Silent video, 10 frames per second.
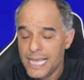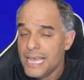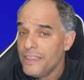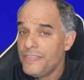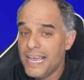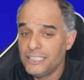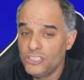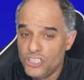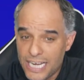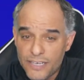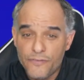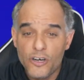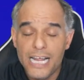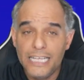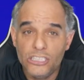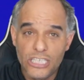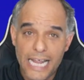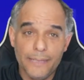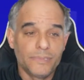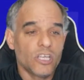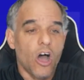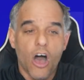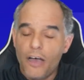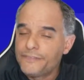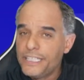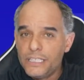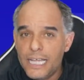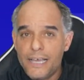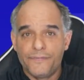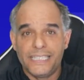that Jennifer and James often left